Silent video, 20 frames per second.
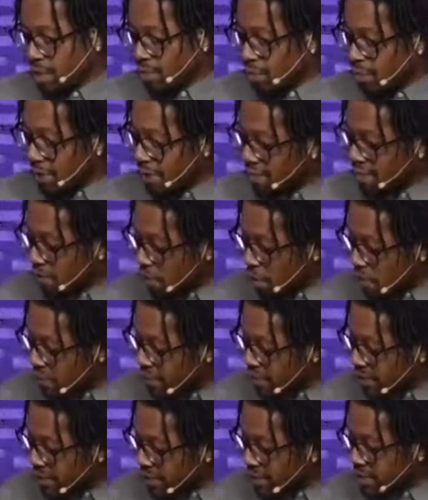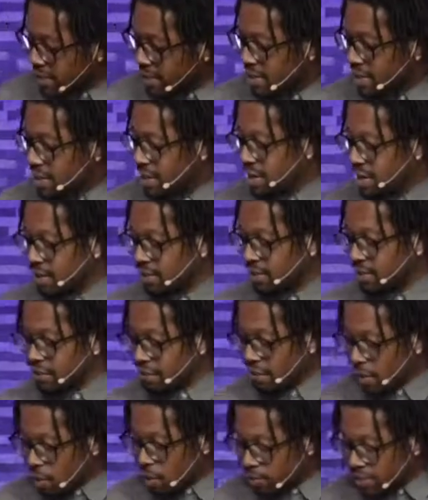Pray fervently,
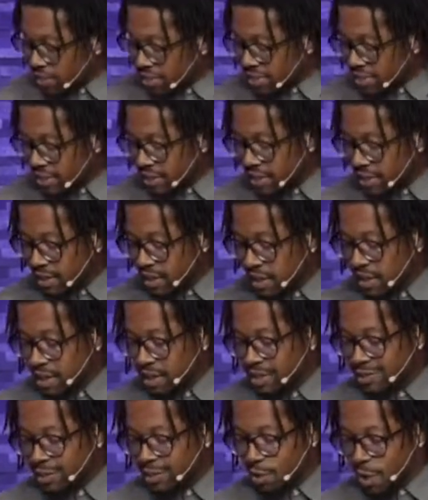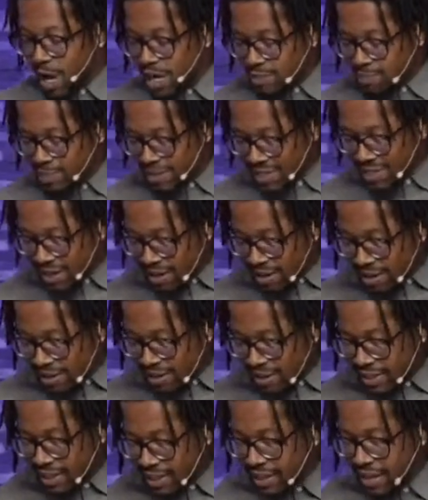love earnestly, show
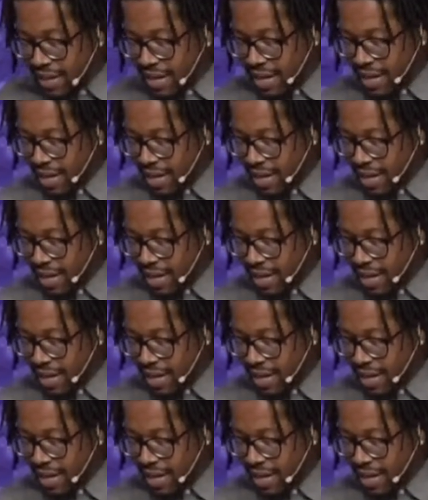hospitality,